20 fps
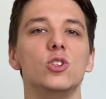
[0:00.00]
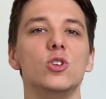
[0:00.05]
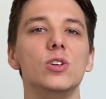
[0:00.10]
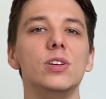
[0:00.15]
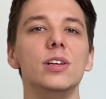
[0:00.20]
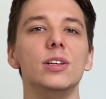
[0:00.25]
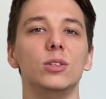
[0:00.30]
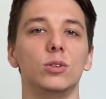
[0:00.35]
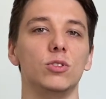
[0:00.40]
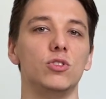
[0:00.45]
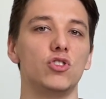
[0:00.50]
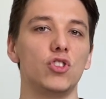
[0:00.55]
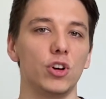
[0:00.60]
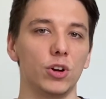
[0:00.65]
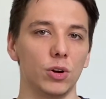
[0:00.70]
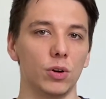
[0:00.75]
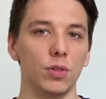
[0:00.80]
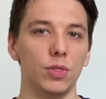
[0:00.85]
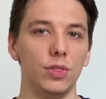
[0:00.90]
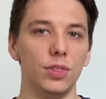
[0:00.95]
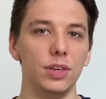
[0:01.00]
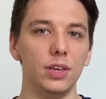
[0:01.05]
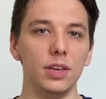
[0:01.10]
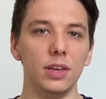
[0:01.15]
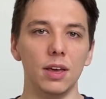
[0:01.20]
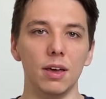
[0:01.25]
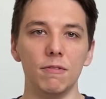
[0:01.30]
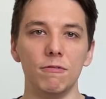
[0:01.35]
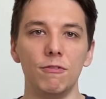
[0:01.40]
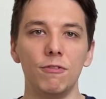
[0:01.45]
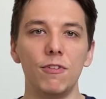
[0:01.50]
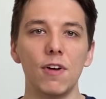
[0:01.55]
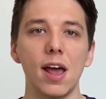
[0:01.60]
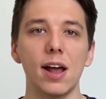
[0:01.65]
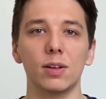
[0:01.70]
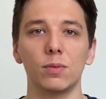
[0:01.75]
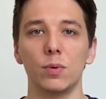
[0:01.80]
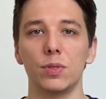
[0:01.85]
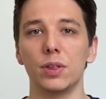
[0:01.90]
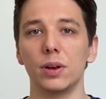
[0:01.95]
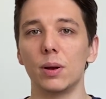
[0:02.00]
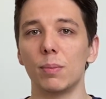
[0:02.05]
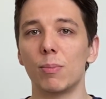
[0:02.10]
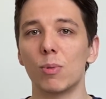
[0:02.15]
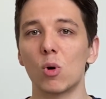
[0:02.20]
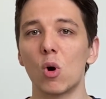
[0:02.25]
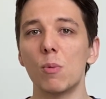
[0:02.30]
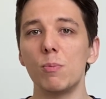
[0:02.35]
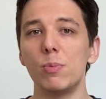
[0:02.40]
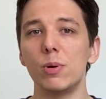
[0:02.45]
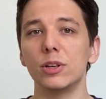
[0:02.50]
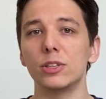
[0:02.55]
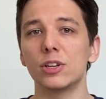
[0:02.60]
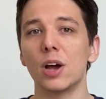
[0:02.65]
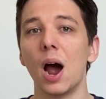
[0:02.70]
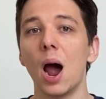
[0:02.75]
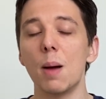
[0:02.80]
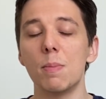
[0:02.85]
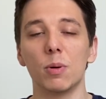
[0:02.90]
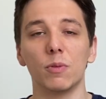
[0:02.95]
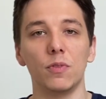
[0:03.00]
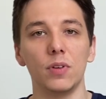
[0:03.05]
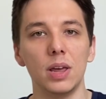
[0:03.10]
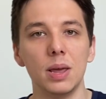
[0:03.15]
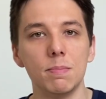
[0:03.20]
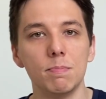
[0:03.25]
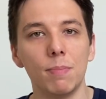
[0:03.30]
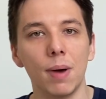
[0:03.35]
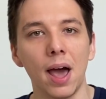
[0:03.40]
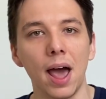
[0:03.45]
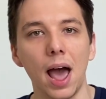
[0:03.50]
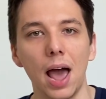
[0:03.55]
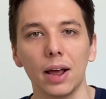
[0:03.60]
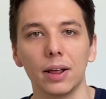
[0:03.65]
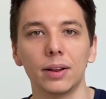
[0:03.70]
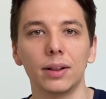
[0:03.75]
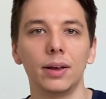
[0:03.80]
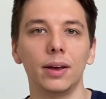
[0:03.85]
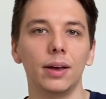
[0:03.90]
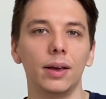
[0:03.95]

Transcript: you need to trigger the effect with an appropriate type of impact.